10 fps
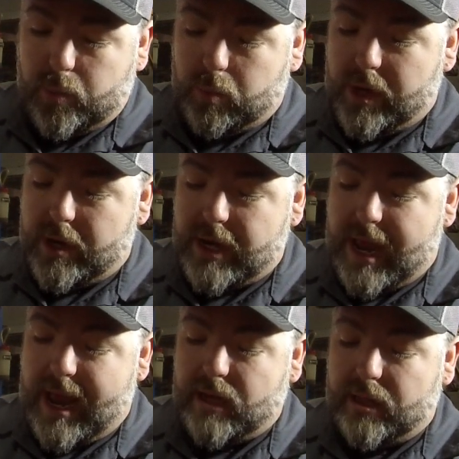We already
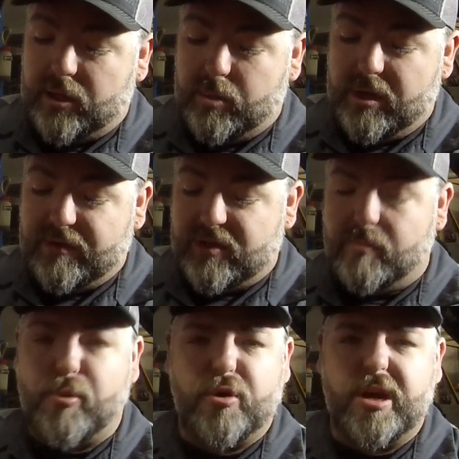had a little bit of
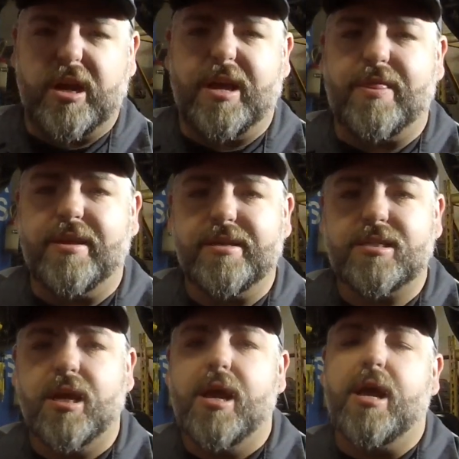debris in this,
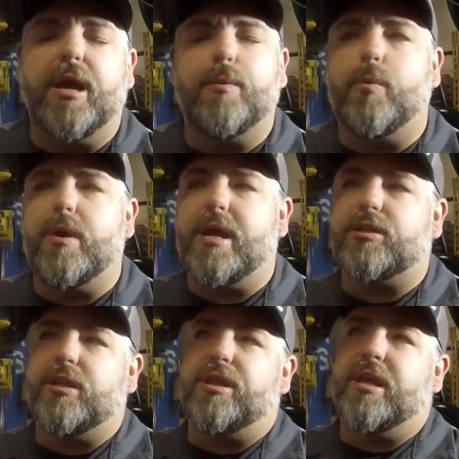and we
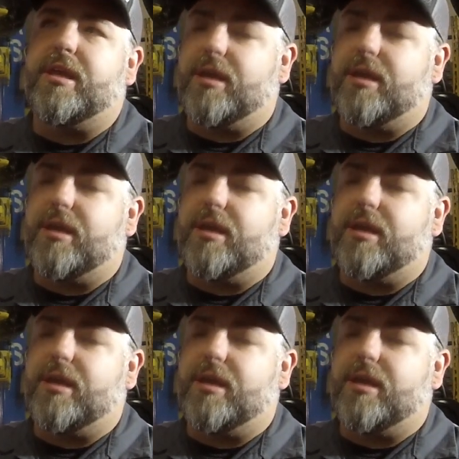actually think